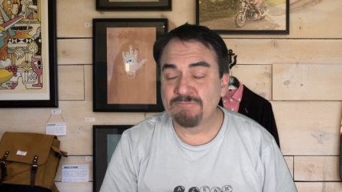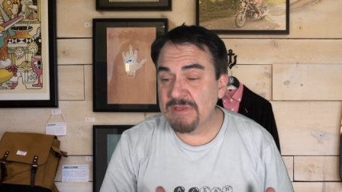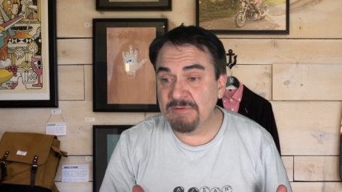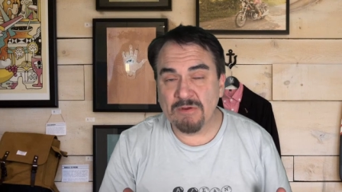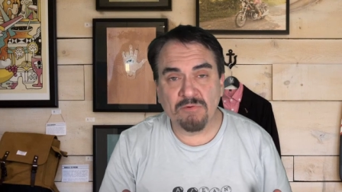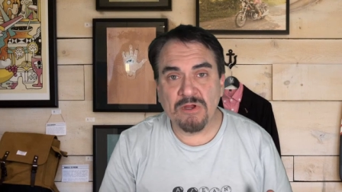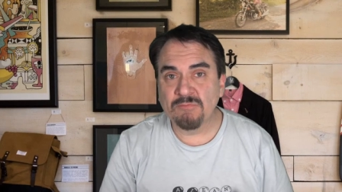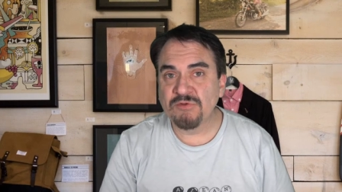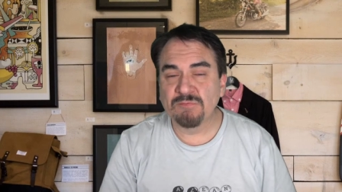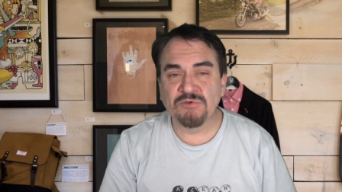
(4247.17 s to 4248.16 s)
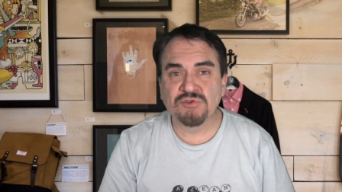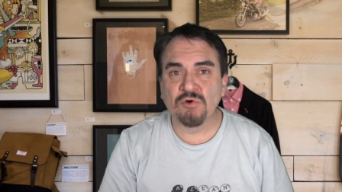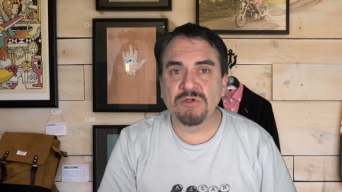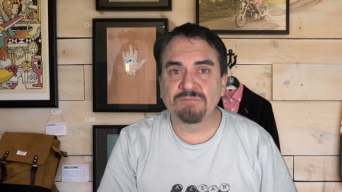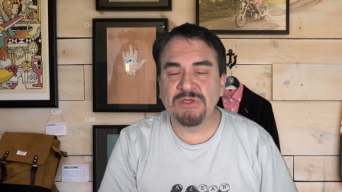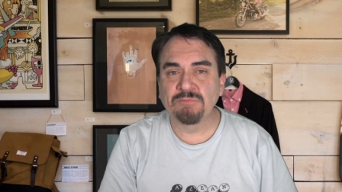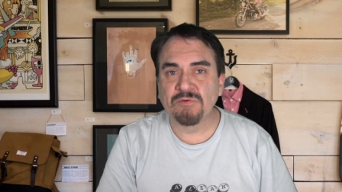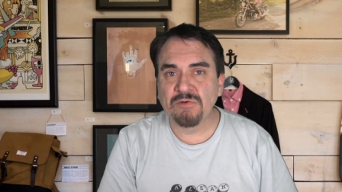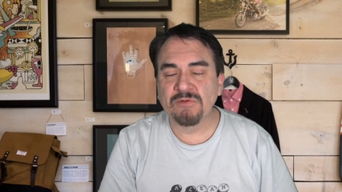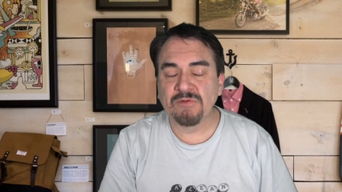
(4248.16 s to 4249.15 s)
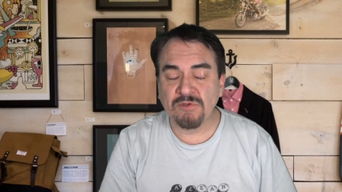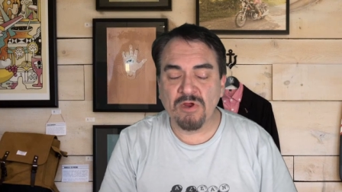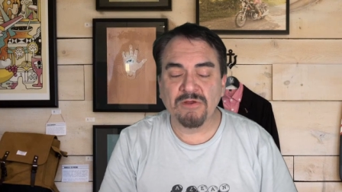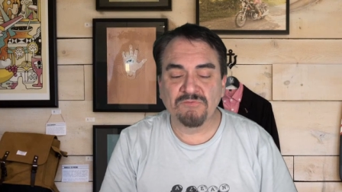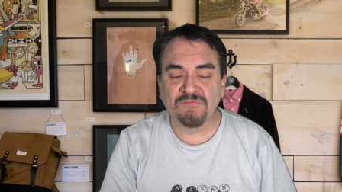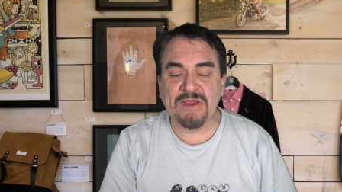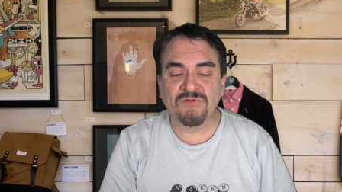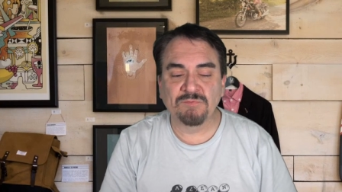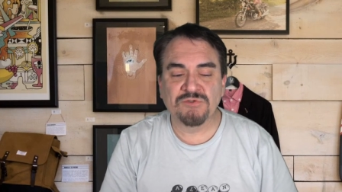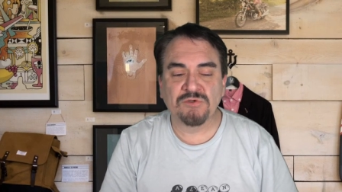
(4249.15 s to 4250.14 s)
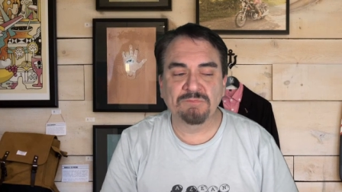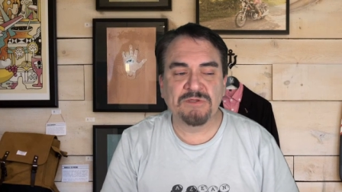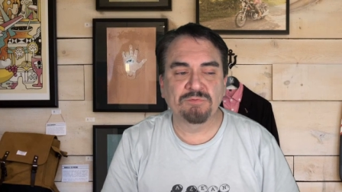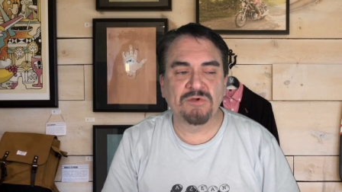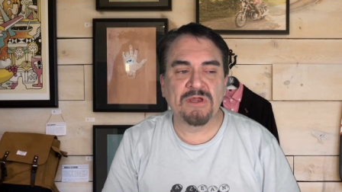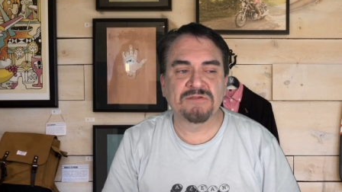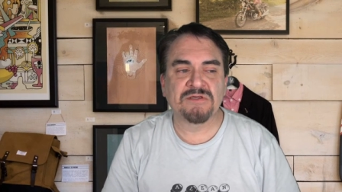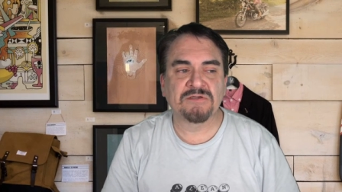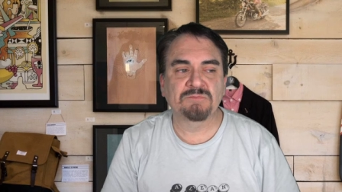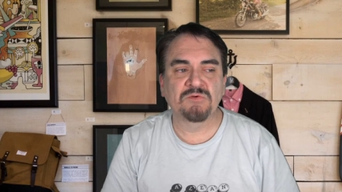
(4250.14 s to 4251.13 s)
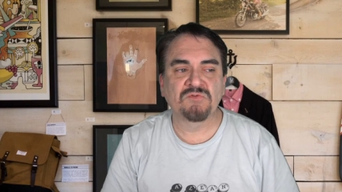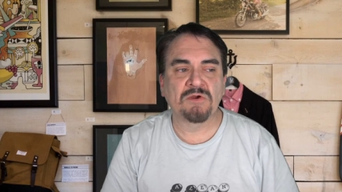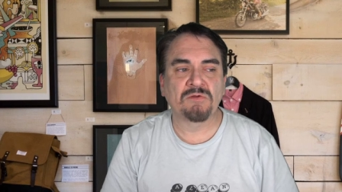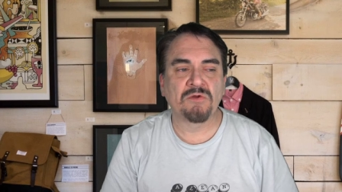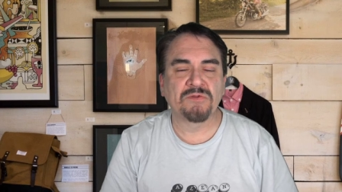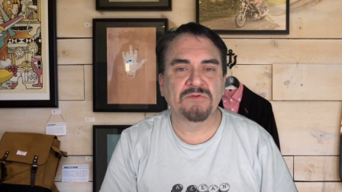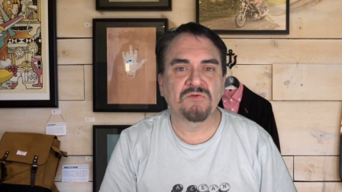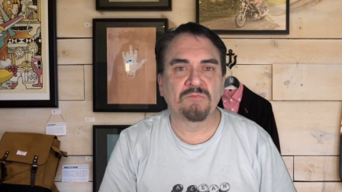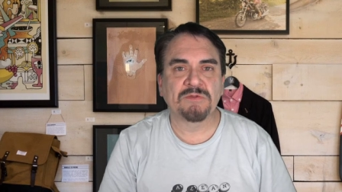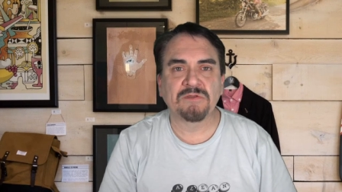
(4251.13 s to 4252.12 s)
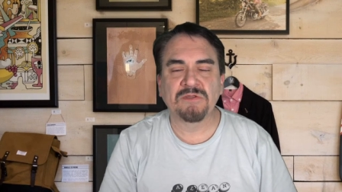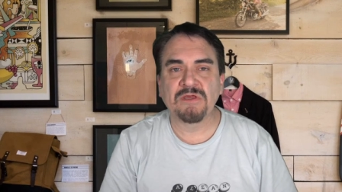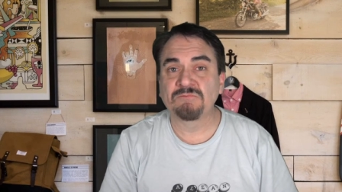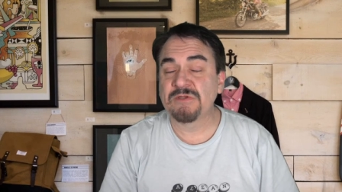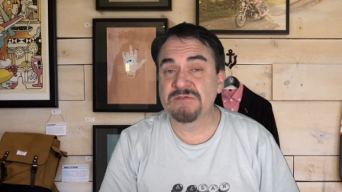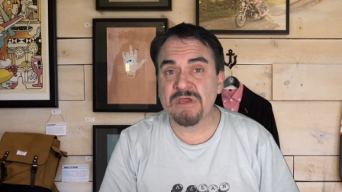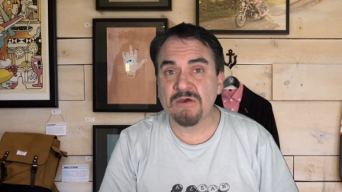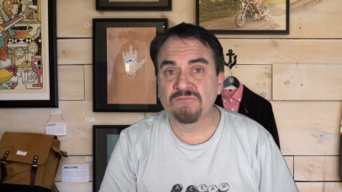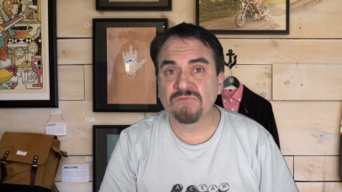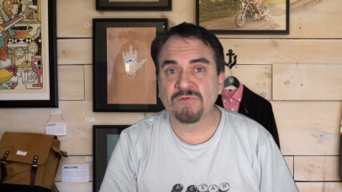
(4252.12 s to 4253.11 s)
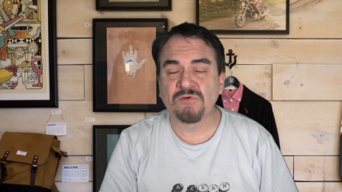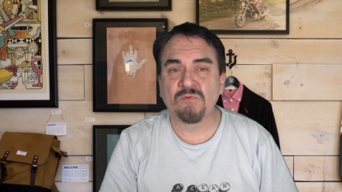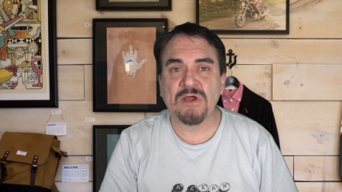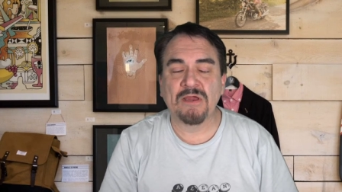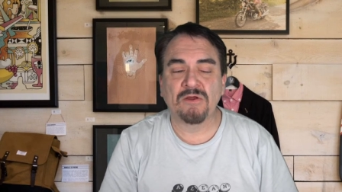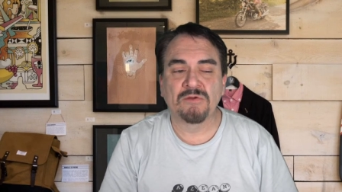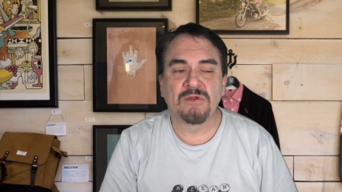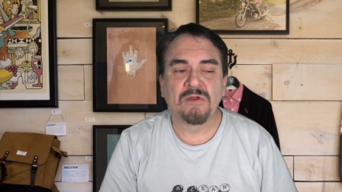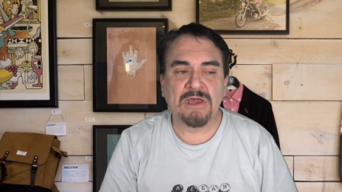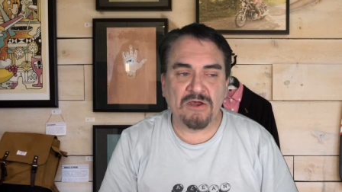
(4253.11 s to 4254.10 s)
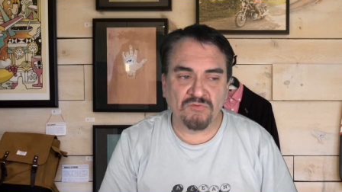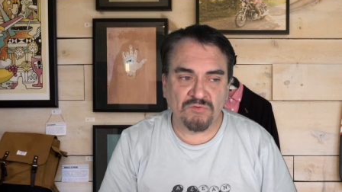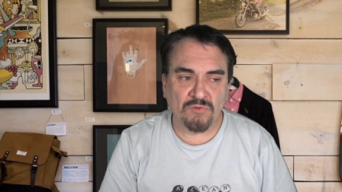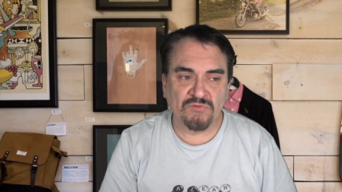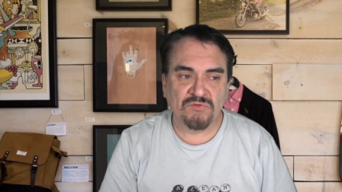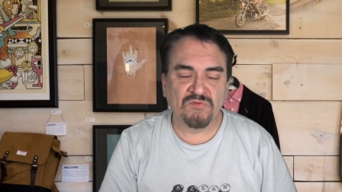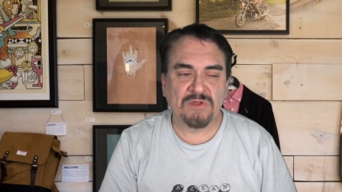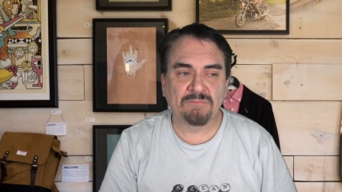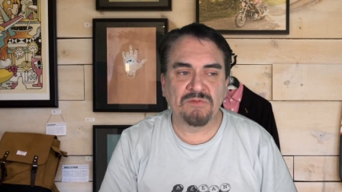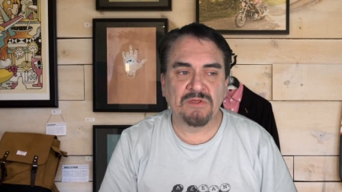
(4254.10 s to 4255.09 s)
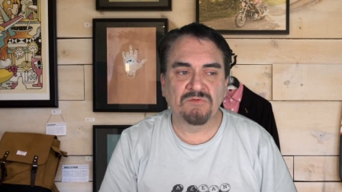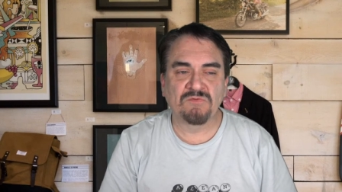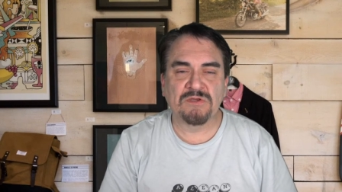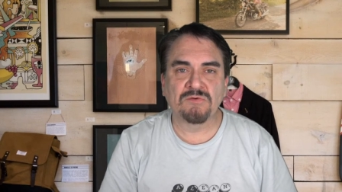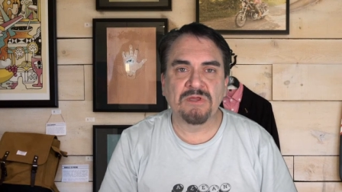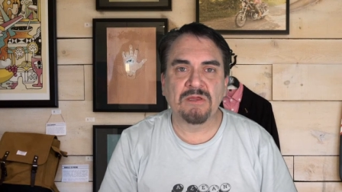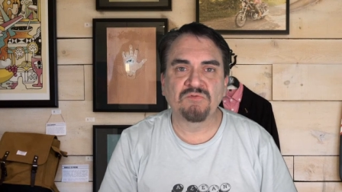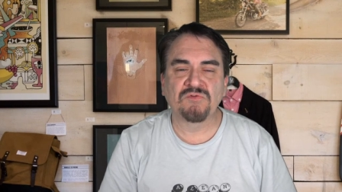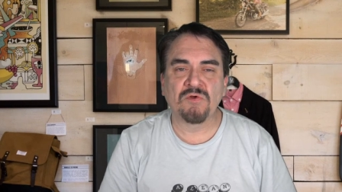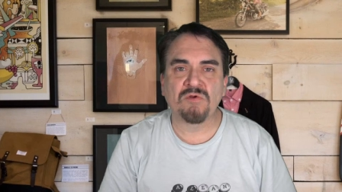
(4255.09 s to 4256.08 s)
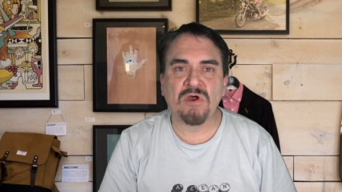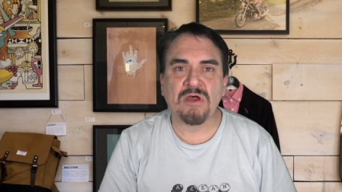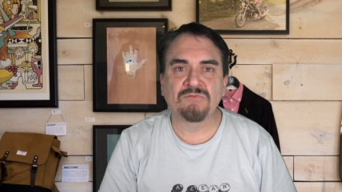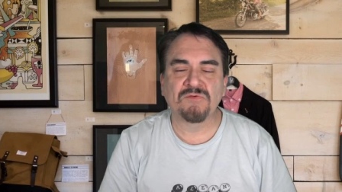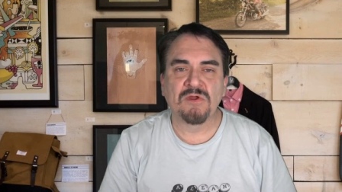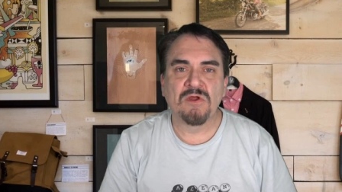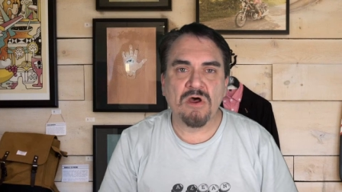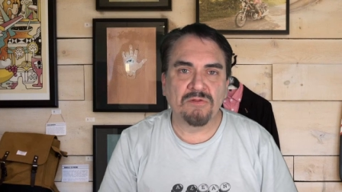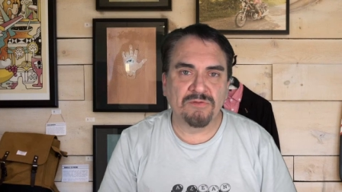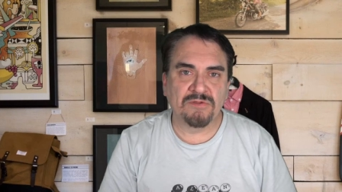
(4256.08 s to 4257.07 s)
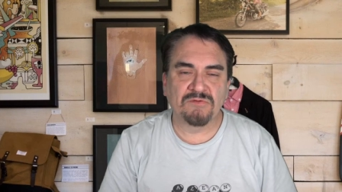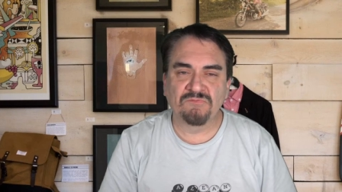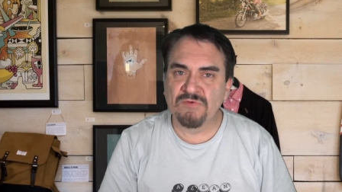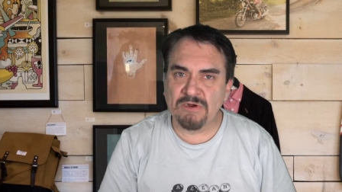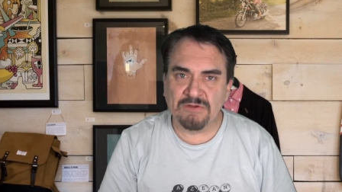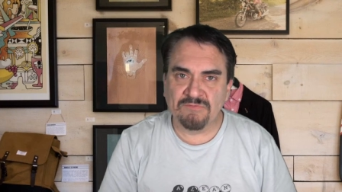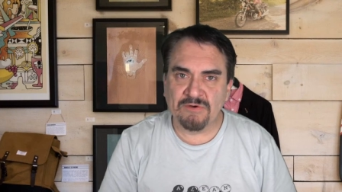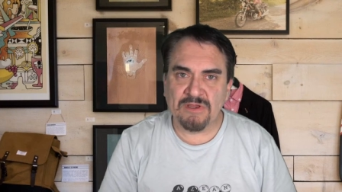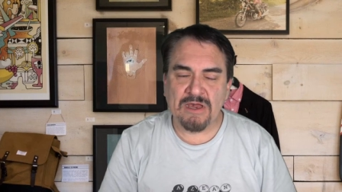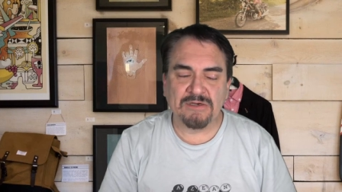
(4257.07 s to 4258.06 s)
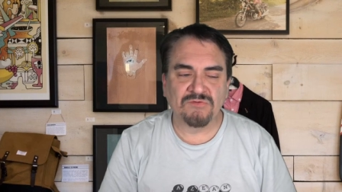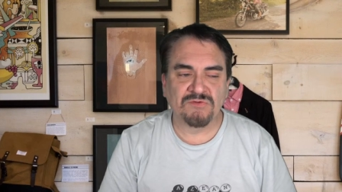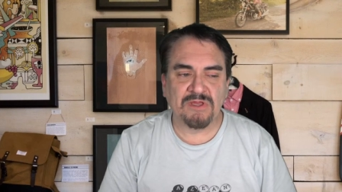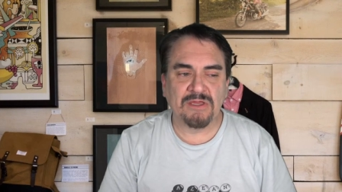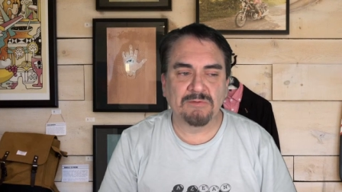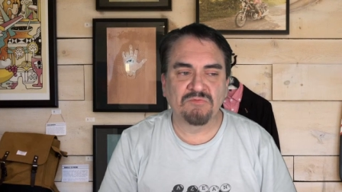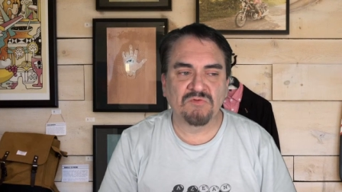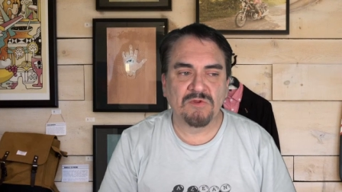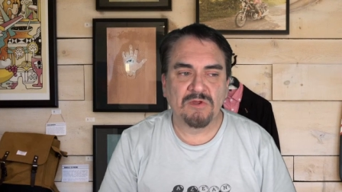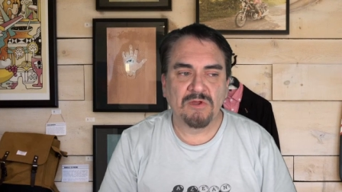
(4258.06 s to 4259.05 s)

Maybe I'm wrong, but the majority of people, the vast majority of people contacted me who sell clothing told me that they've been down for a little while. Households, the same thing. Video games slowed off, other than the very, very hottest games.